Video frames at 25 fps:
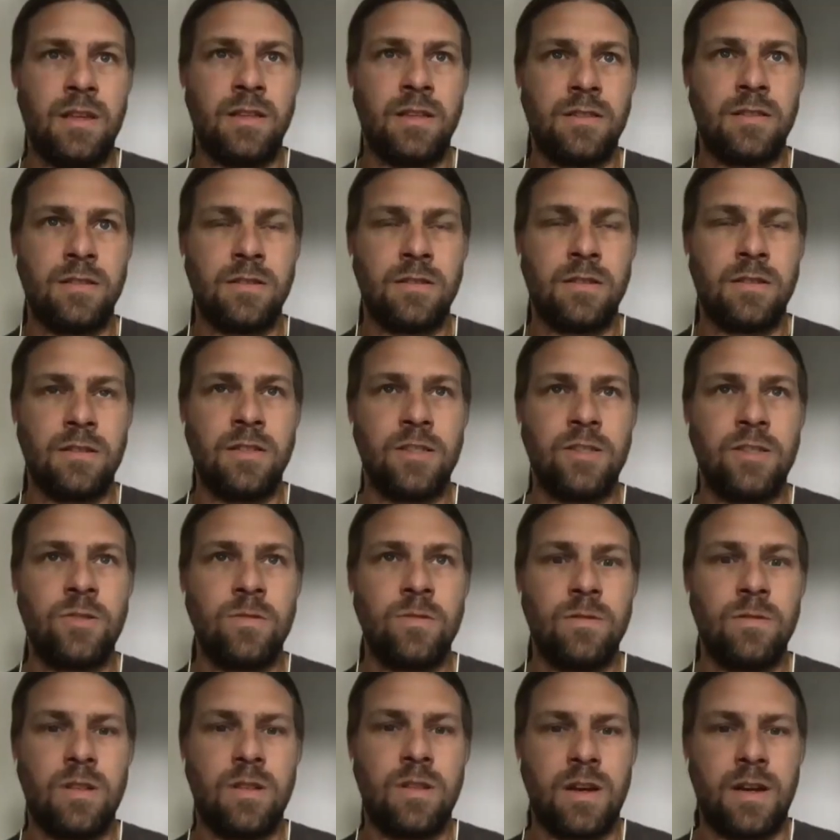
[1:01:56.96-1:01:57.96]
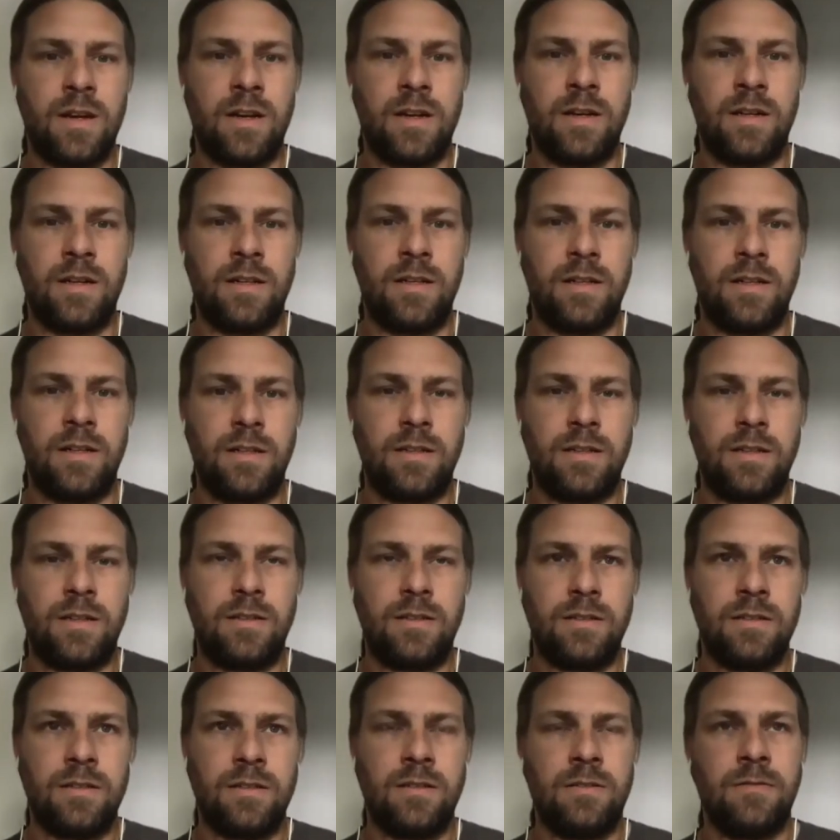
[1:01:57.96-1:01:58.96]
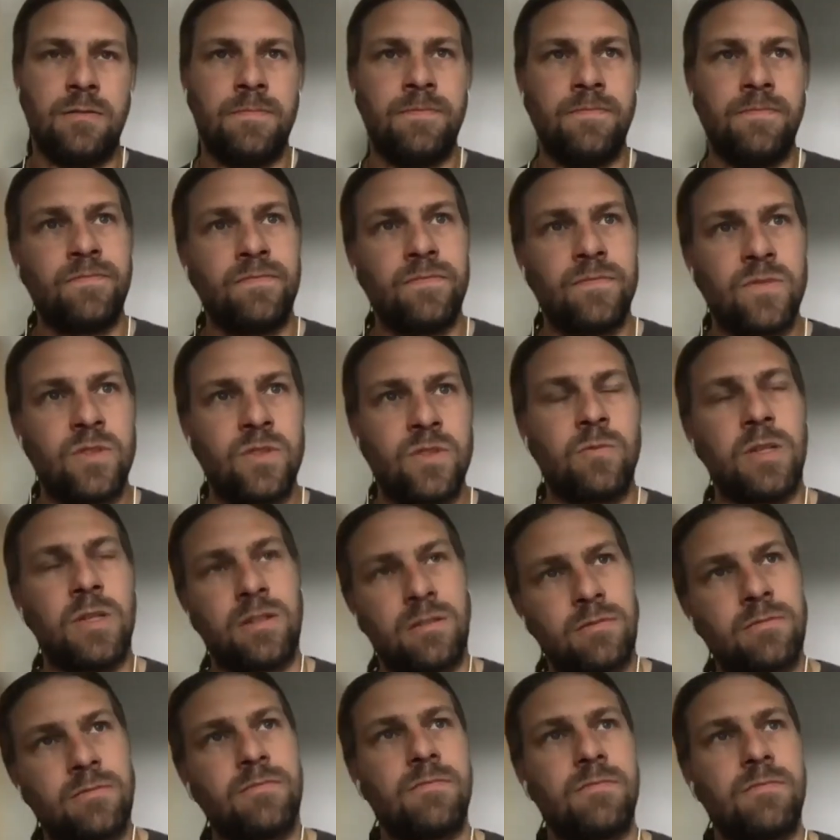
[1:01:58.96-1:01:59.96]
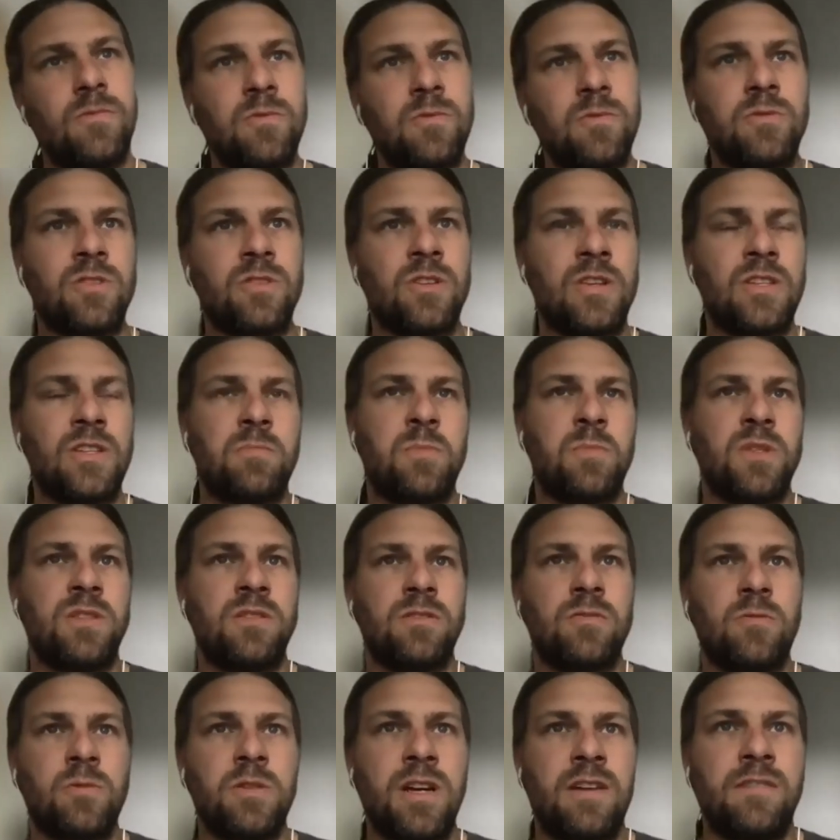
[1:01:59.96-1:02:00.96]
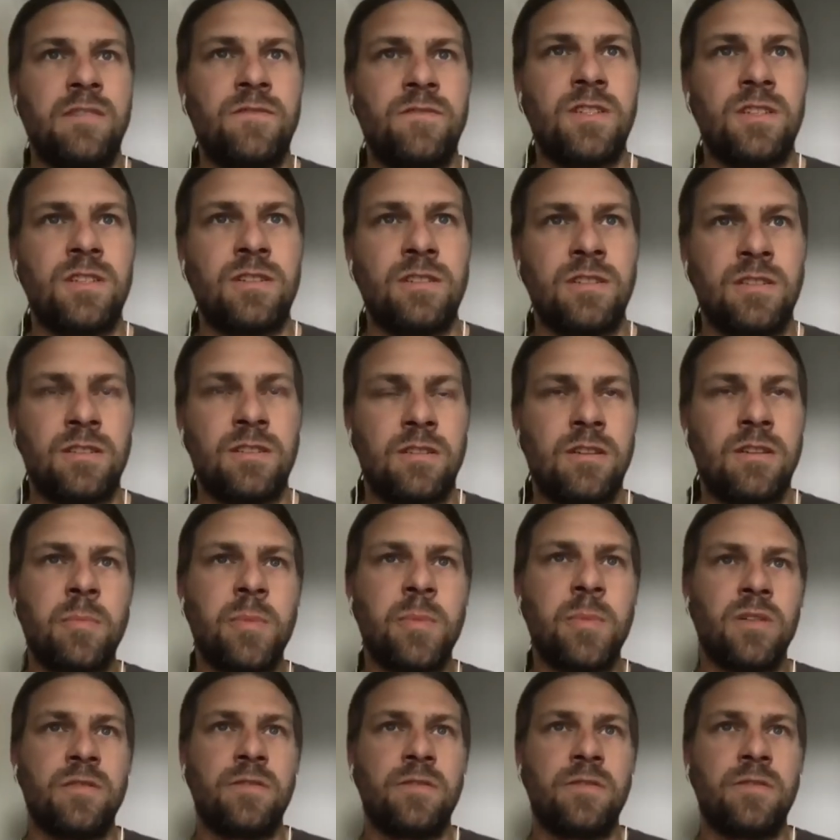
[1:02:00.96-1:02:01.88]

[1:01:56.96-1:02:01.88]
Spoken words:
there's an issue there. So what the expense we have, there's a couple of